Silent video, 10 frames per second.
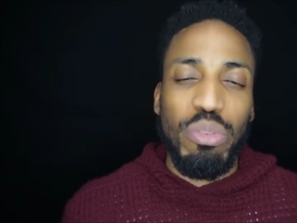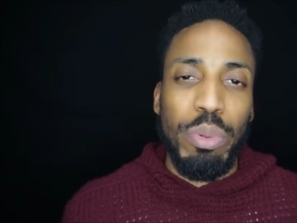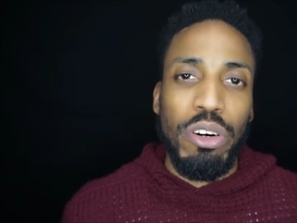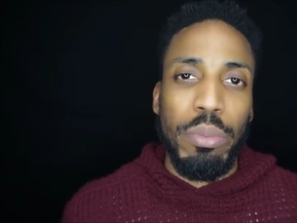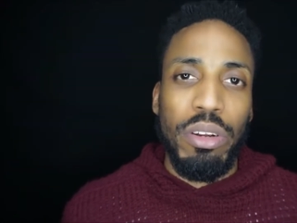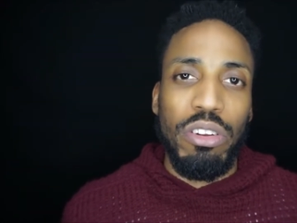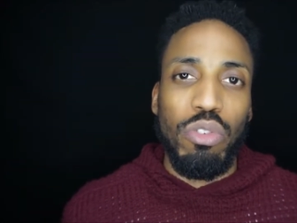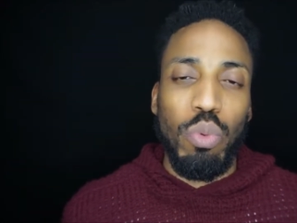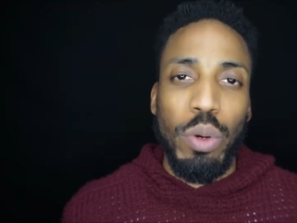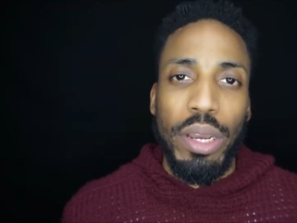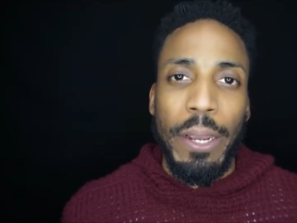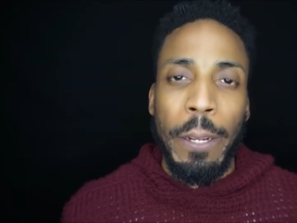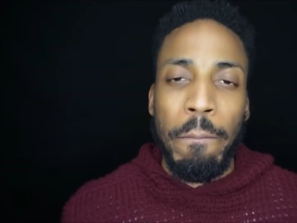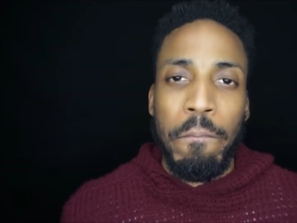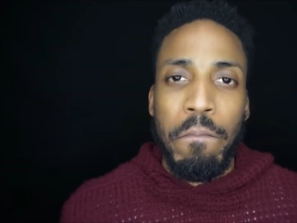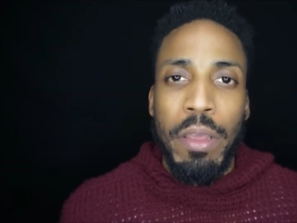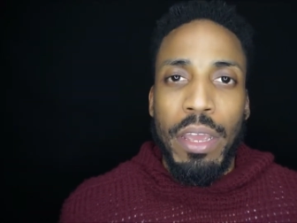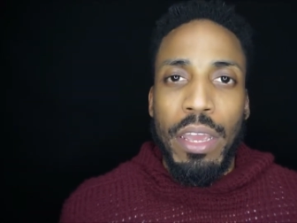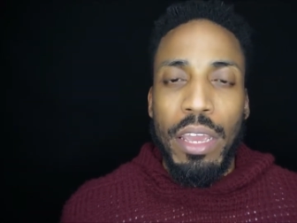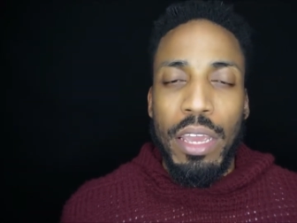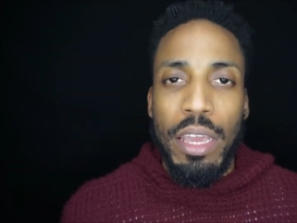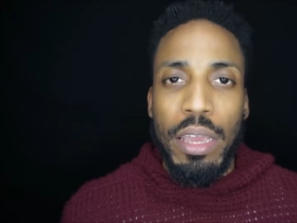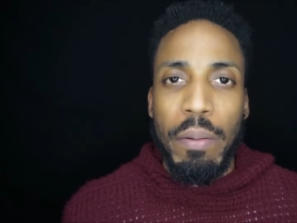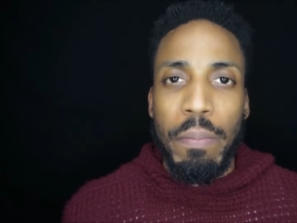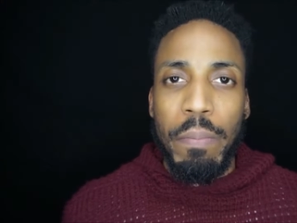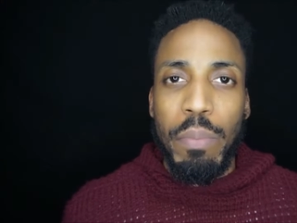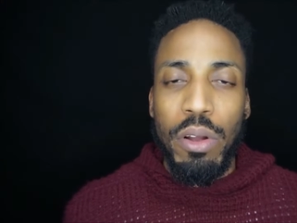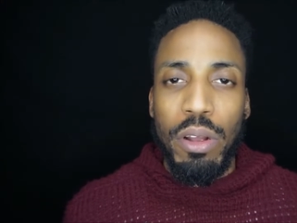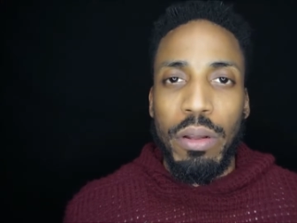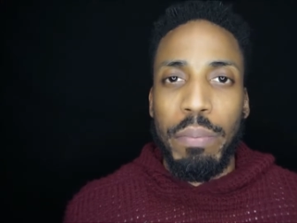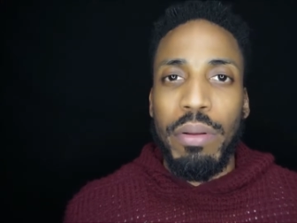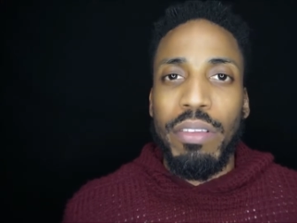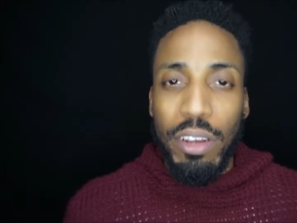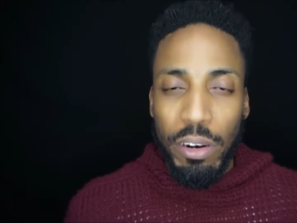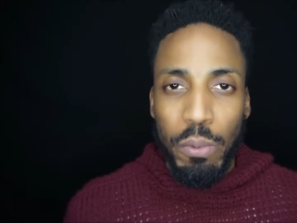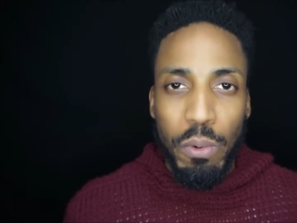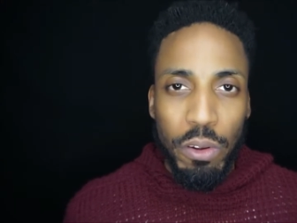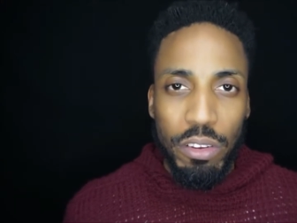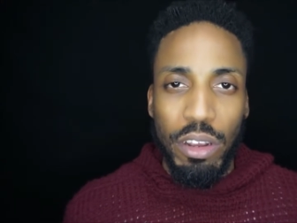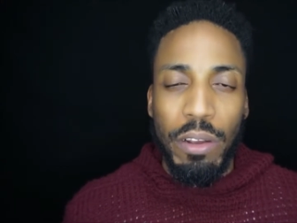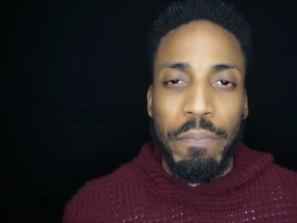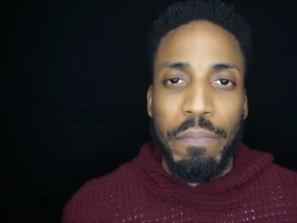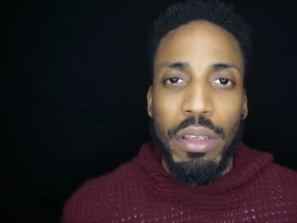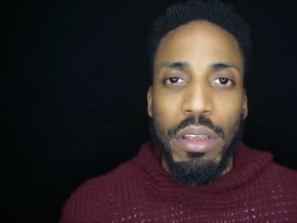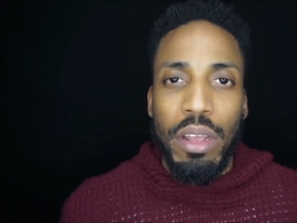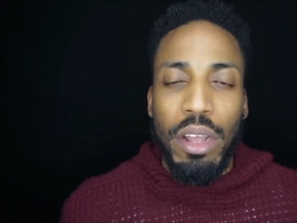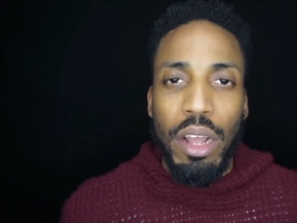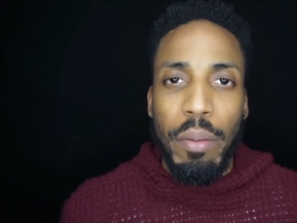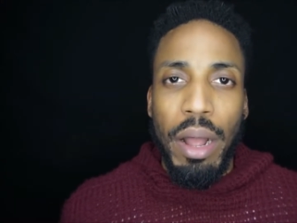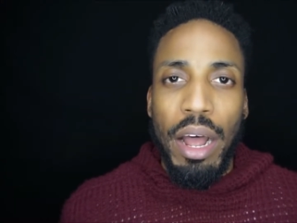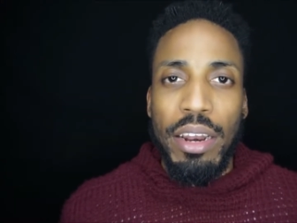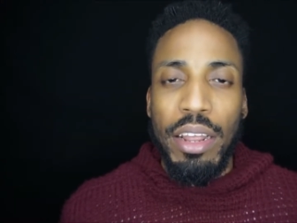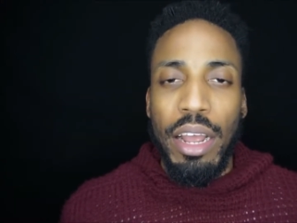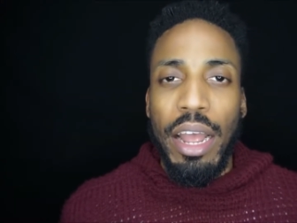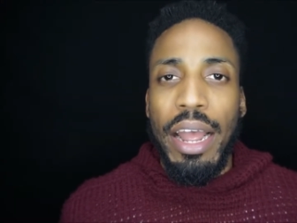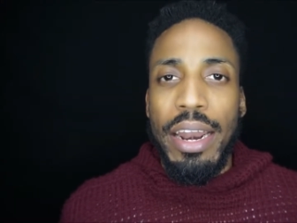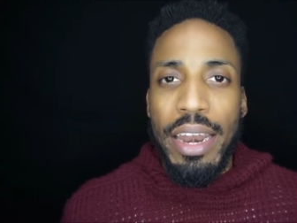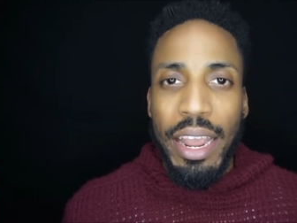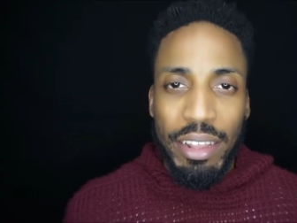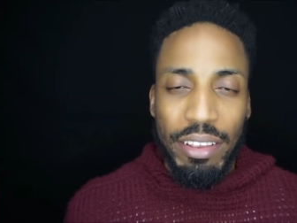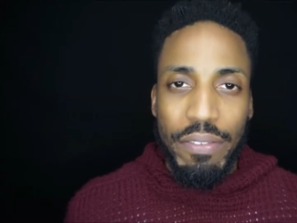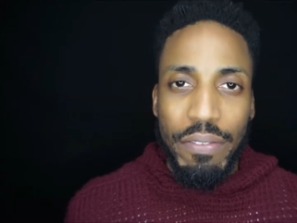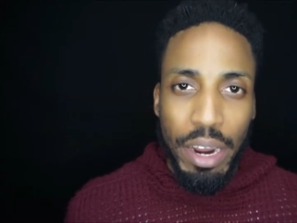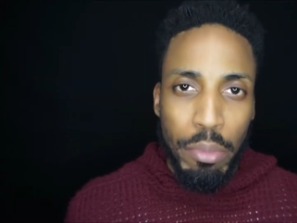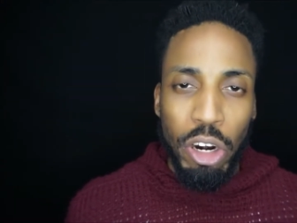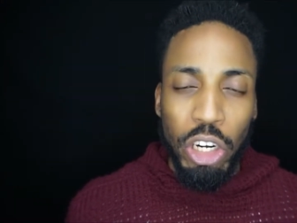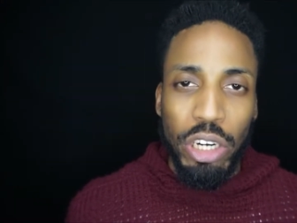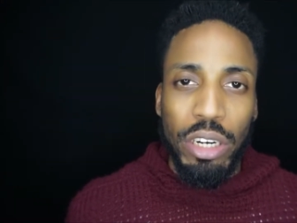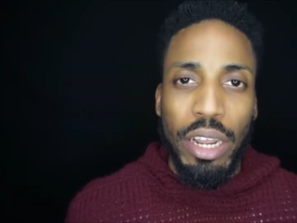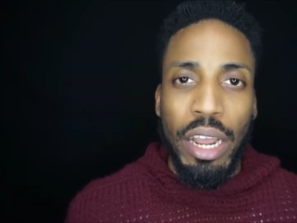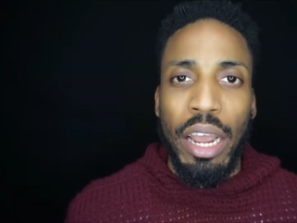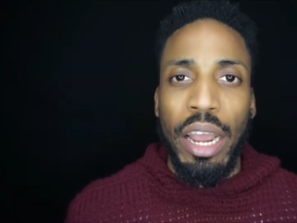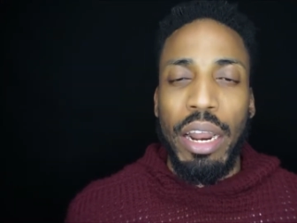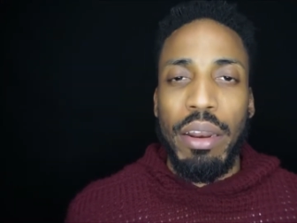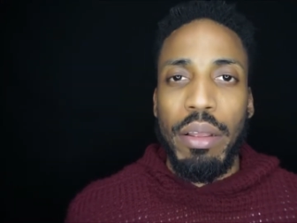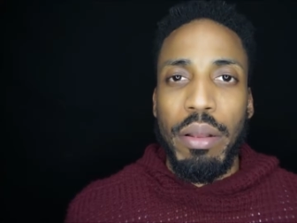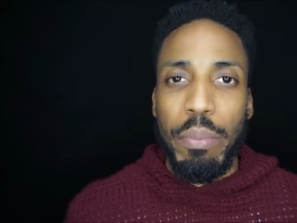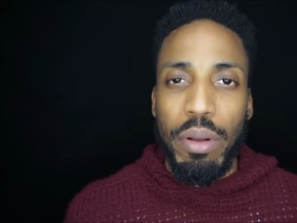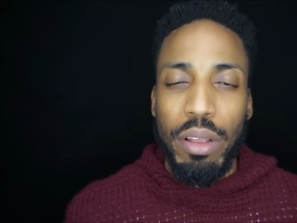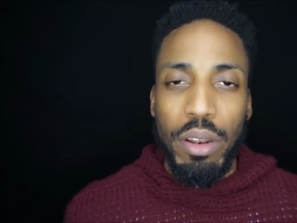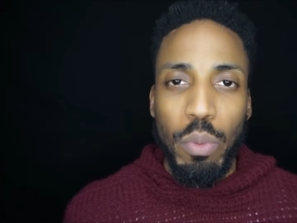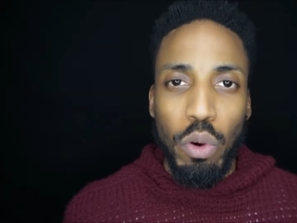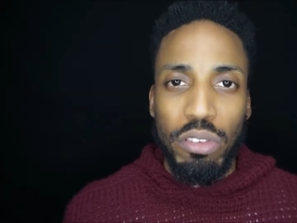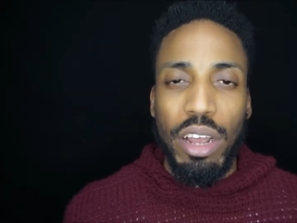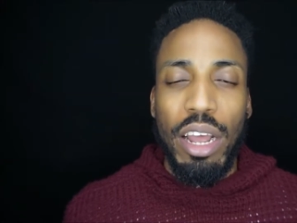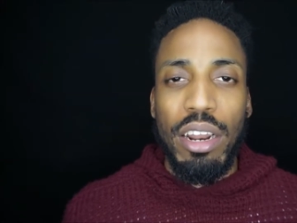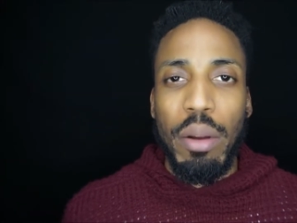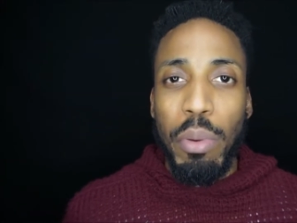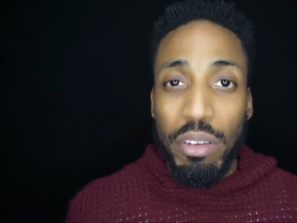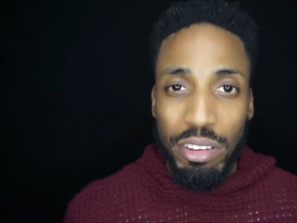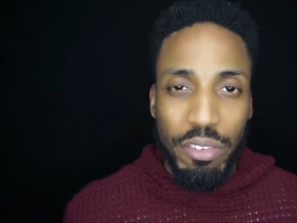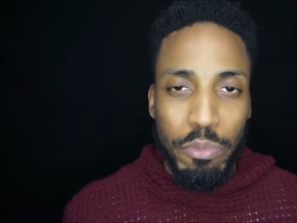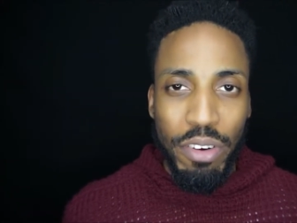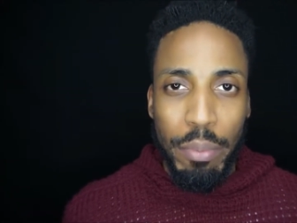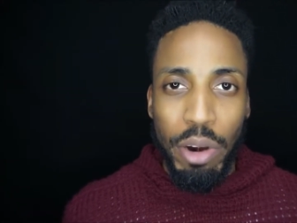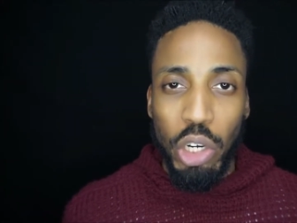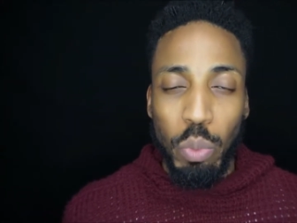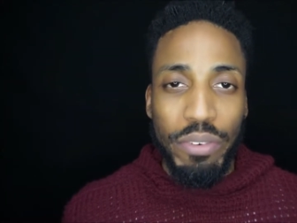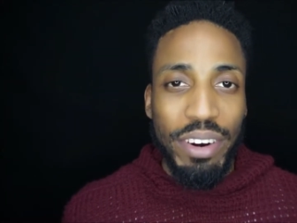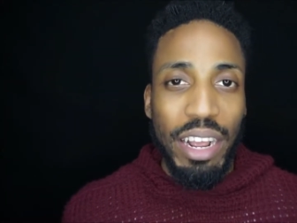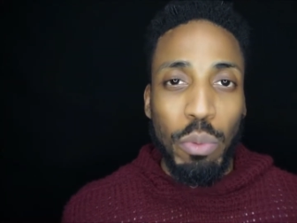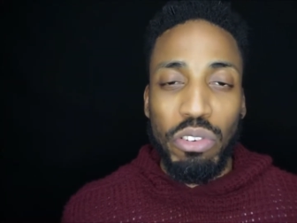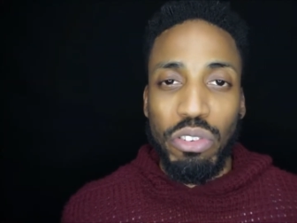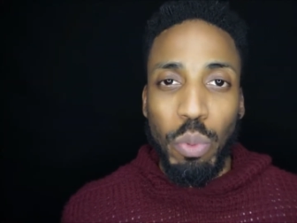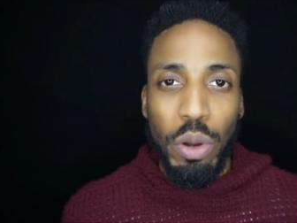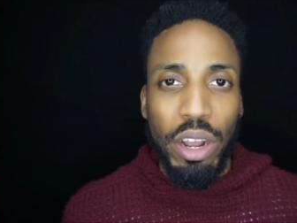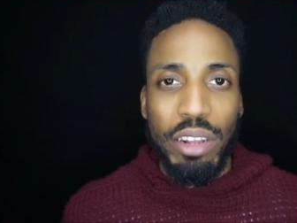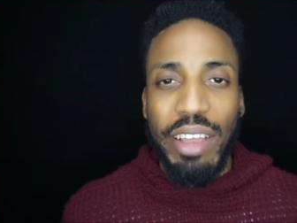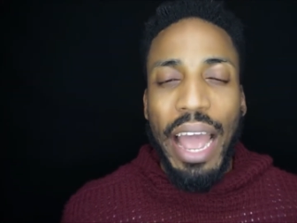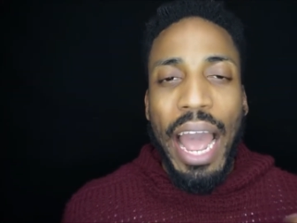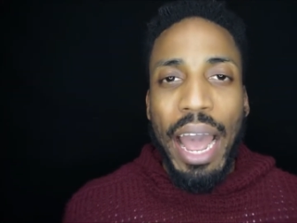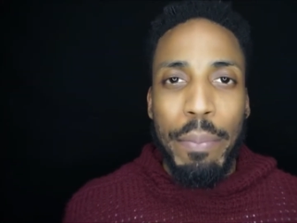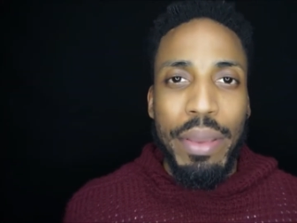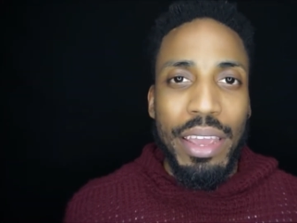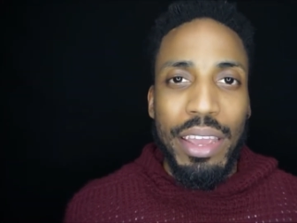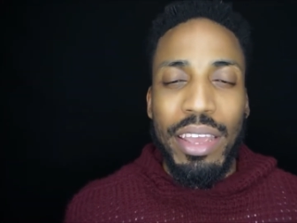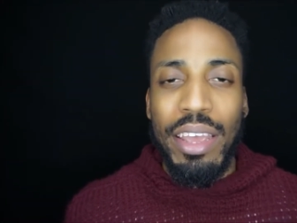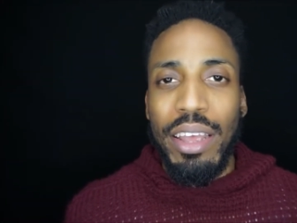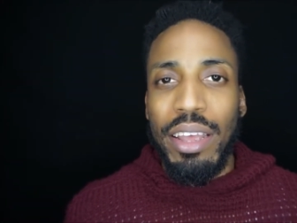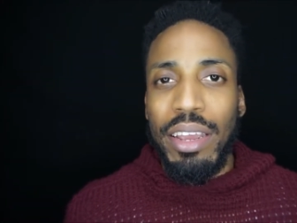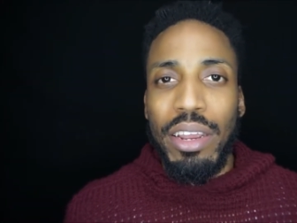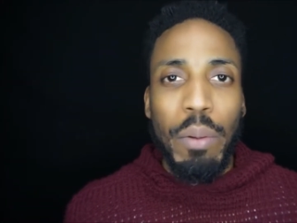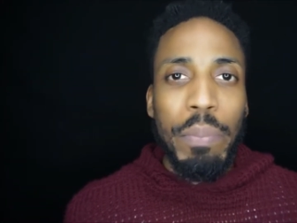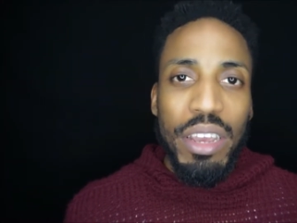experiments where he put particular water um, under a negative vibration and the water under a positive vibration, whether that was the words happy, you know,